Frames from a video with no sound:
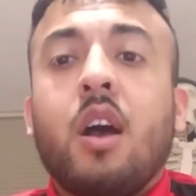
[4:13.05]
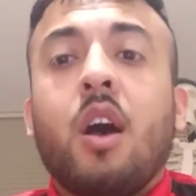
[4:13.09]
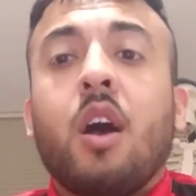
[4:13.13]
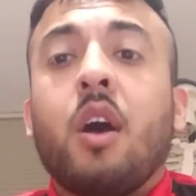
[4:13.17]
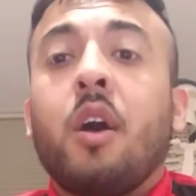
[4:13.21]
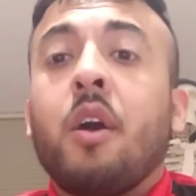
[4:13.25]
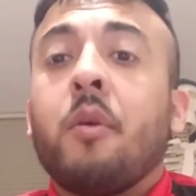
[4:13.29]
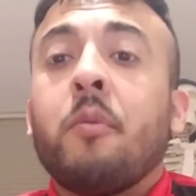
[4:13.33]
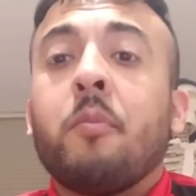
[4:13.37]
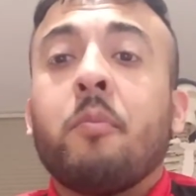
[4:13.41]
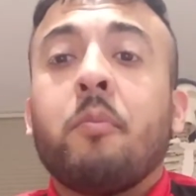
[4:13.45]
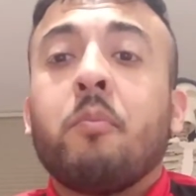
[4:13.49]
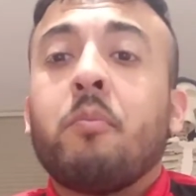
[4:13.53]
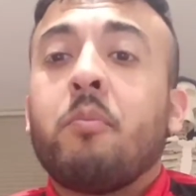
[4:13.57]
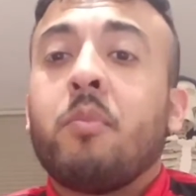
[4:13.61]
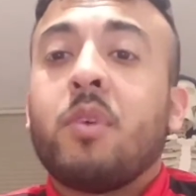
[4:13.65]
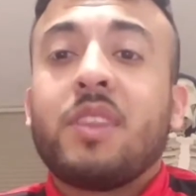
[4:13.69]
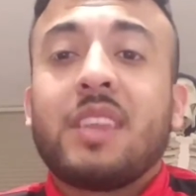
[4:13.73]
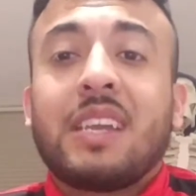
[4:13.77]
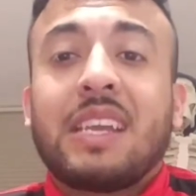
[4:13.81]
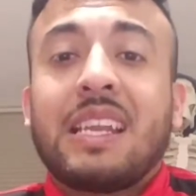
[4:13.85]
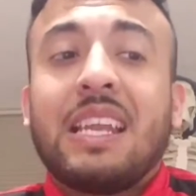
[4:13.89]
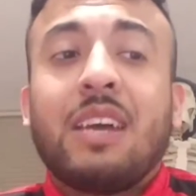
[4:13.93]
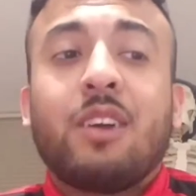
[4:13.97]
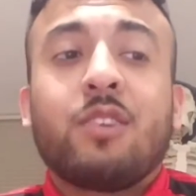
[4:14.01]
But
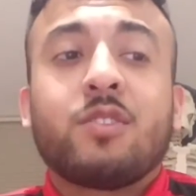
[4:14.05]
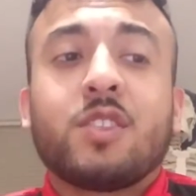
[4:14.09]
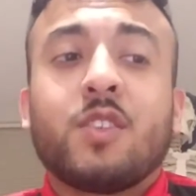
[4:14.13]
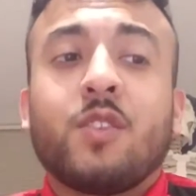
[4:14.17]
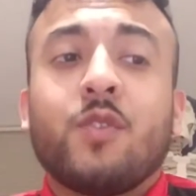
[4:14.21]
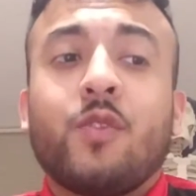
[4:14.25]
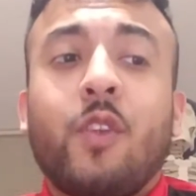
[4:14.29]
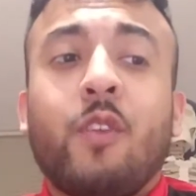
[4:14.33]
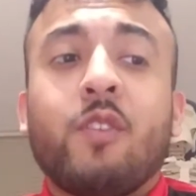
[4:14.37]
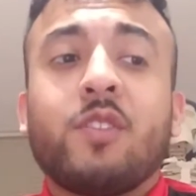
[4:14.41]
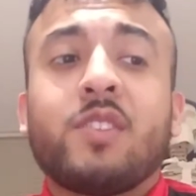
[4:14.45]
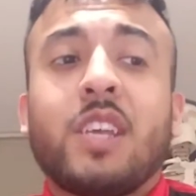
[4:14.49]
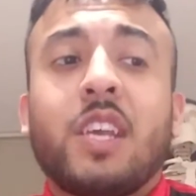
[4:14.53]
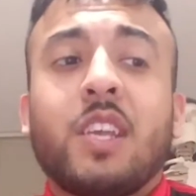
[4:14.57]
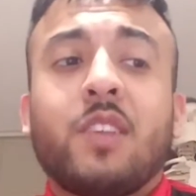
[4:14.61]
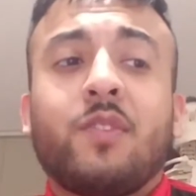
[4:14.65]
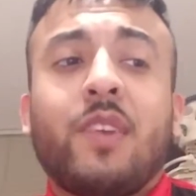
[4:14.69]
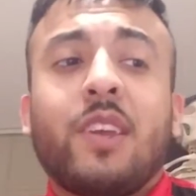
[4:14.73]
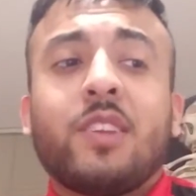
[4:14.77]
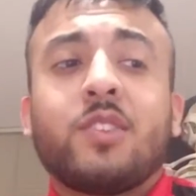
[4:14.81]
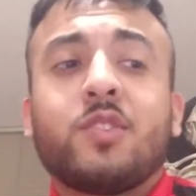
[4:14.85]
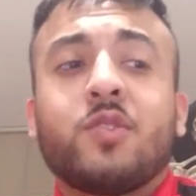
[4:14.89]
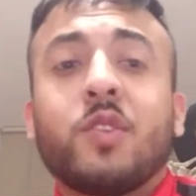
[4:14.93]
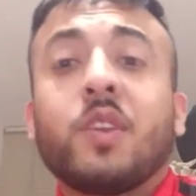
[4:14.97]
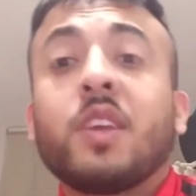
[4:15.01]
the clouds are very
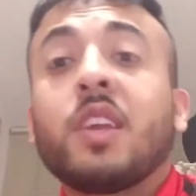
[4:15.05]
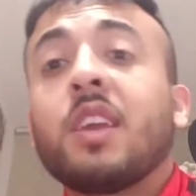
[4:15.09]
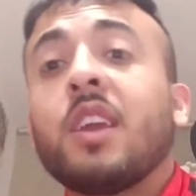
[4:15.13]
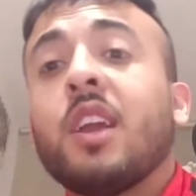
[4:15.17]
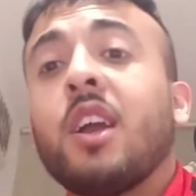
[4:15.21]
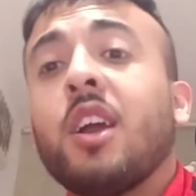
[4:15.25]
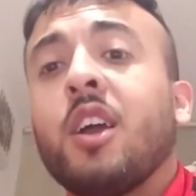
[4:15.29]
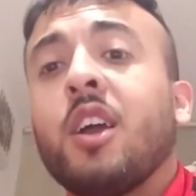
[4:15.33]
satisfactory,